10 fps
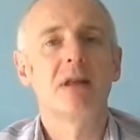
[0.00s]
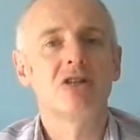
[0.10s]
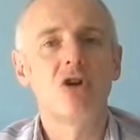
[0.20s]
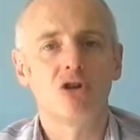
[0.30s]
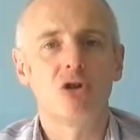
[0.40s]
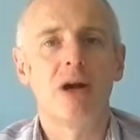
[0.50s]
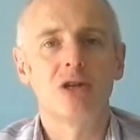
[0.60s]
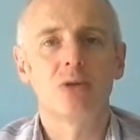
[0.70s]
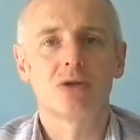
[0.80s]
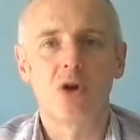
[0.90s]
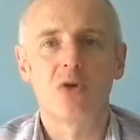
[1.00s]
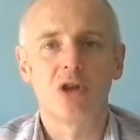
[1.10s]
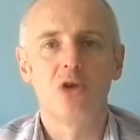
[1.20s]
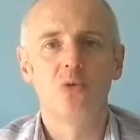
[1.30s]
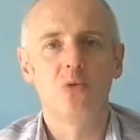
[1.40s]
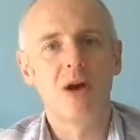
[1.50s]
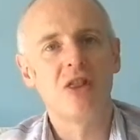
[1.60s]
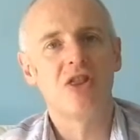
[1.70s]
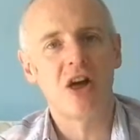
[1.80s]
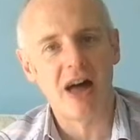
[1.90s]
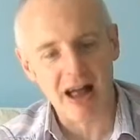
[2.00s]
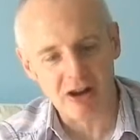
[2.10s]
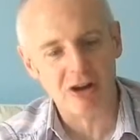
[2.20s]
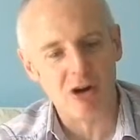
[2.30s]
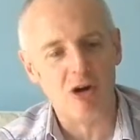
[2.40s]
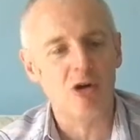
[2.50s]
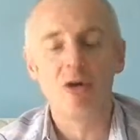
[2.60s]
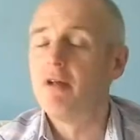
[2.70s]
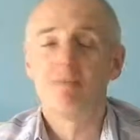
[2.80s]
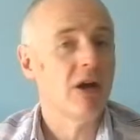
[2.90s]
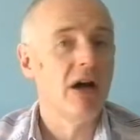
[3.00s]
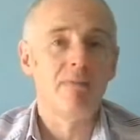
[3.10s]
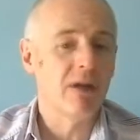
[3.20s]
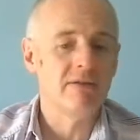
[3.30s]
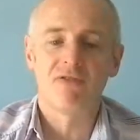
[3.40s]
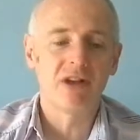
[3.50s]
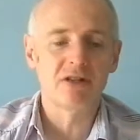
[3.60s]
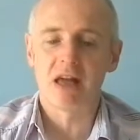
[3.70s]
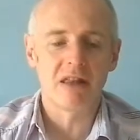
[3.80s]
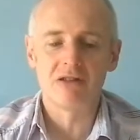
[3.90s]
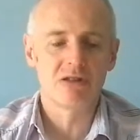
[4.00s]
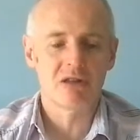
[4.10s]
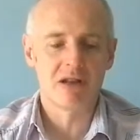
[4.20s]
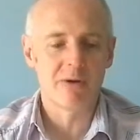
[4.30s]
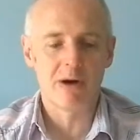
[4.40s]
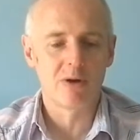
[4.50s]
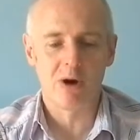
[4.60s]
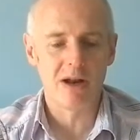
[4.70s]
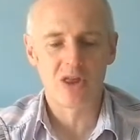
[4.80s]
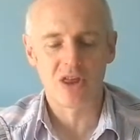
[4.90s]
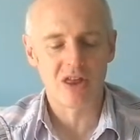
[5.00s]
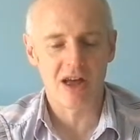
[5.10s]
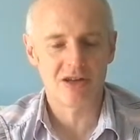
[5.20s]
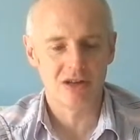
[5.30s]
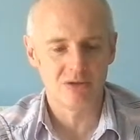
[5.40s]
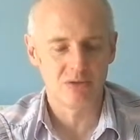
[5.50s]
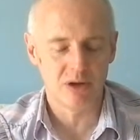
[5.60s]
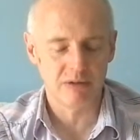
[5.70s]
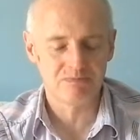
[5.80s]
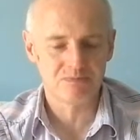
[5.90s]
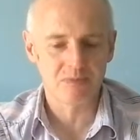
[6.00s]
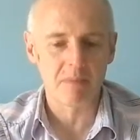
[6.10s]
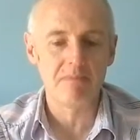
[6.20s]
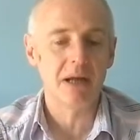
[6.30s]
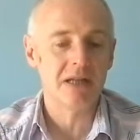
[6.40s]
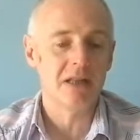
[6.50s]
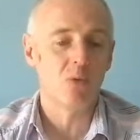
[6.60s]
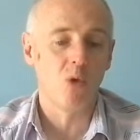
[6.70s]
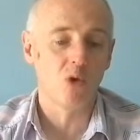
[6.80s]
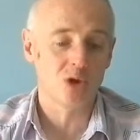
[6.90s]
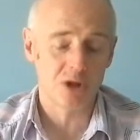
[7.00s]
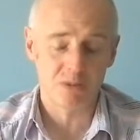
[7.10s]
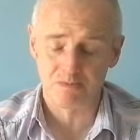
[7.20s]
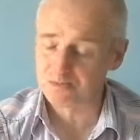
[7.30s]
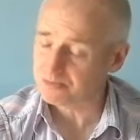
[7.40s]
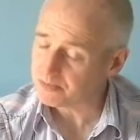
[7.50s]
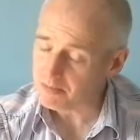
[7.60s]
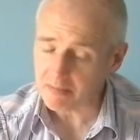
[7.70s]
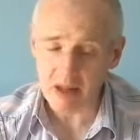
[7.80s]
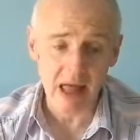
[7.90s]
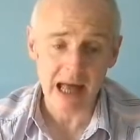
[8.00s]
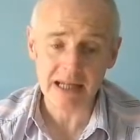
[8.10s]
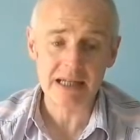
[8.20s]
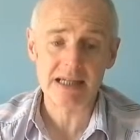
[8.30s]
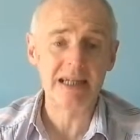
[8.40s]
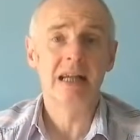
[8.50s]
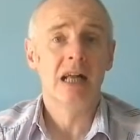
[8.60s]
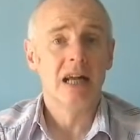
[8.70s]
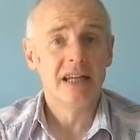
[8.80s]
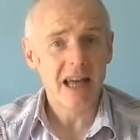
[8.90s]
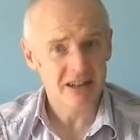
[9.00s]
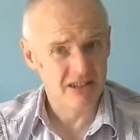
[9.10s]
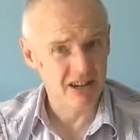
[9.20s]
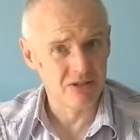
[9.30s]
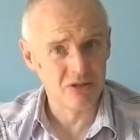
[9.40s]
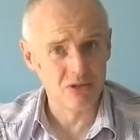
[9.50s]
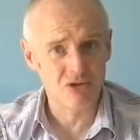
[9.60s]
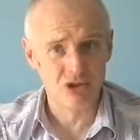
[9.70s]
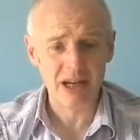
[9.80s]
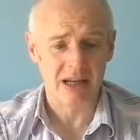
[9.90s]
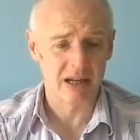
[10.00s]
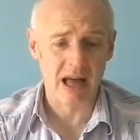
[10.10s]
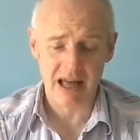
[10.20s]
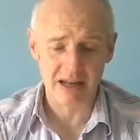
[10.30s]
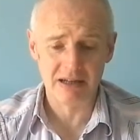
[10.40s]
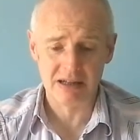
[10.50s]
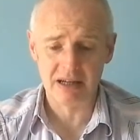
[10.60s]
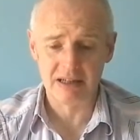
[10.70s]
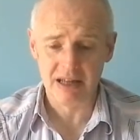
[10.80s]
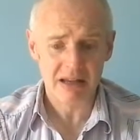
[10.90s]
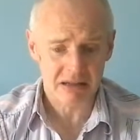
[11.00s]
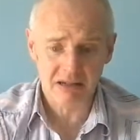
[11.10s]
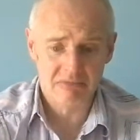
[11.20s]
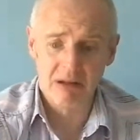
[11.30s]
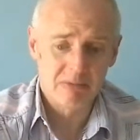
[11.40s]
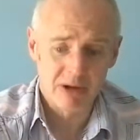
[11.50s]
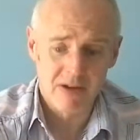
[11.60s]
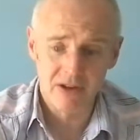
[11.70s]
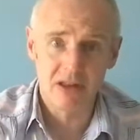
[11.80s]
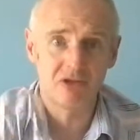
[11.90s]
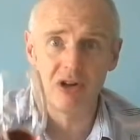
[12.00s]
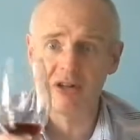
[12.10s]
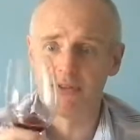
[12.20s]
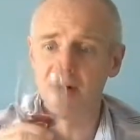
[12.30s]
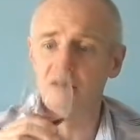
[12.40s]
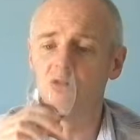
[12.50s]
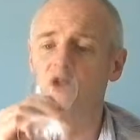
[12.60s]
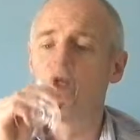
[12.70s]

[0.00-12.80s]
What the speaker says: but it's not trying to assault you with alcohol. It feels like there's no oak or anything there to muddy the waters. And darn good drink. And I'm going to have another drink of that.